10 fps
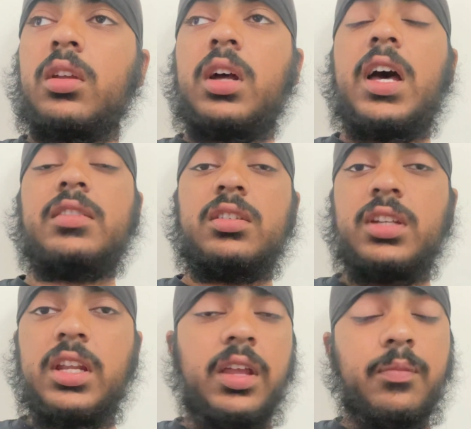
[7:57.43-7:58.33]
As I
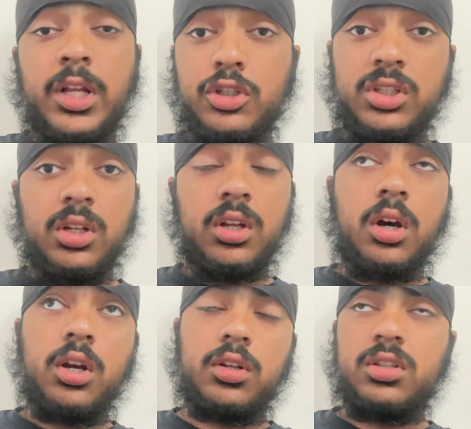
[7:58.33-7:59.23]
said, if Manchester United
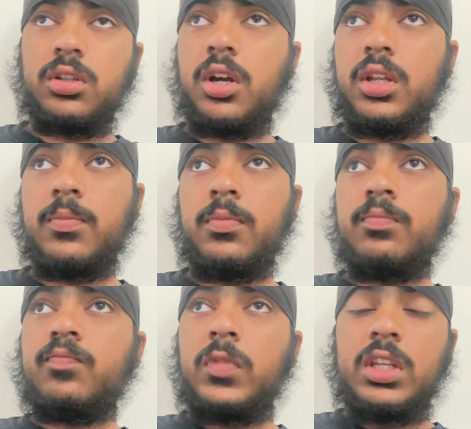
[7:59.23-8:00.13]
are going to sign him,
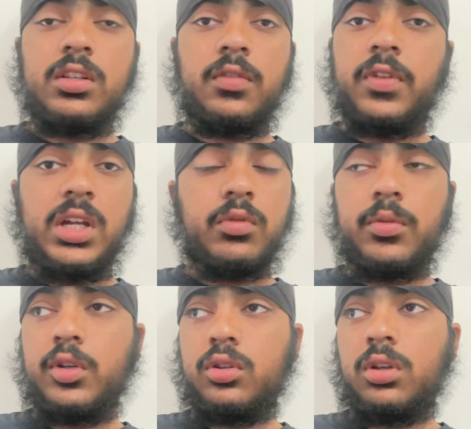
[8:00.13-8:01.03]
he is a very,
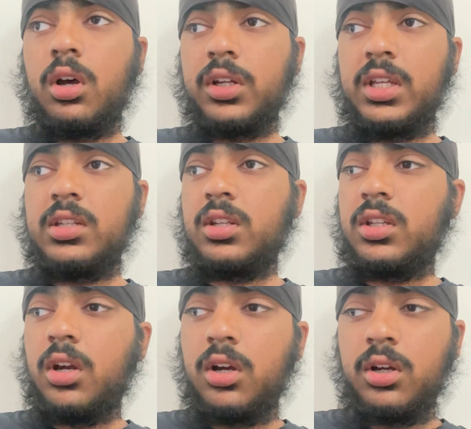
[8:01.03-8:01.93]
very good target. He's a
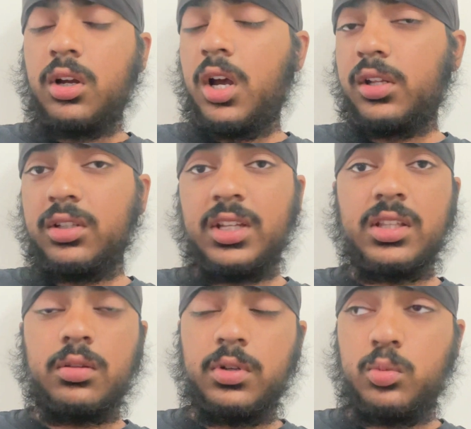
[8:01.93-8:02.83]
young kind of
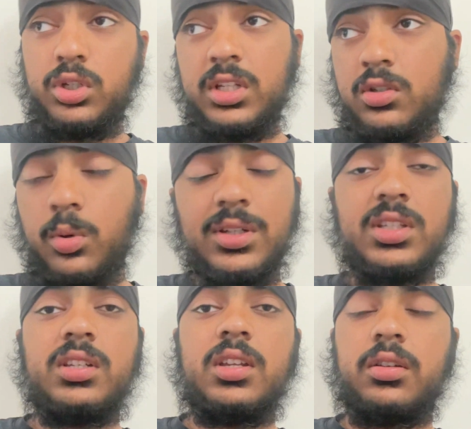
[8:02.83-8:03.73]
centre. Well, he's
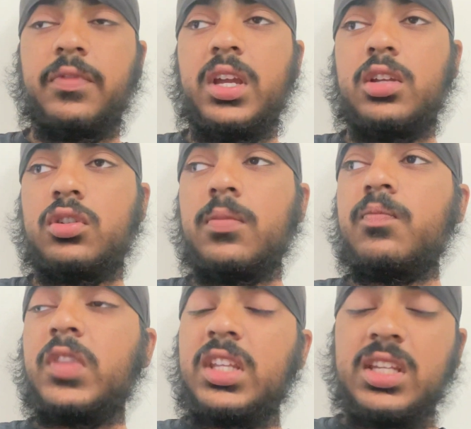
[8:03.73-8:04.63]
20 years of age.
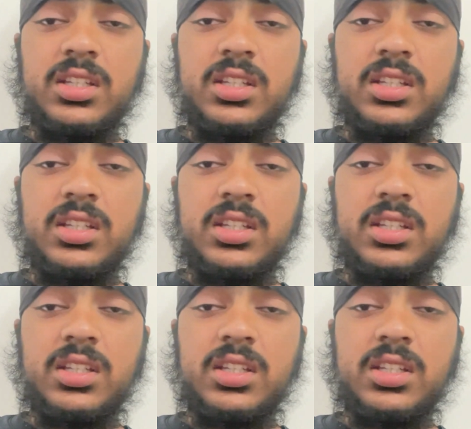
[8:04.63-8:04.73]
He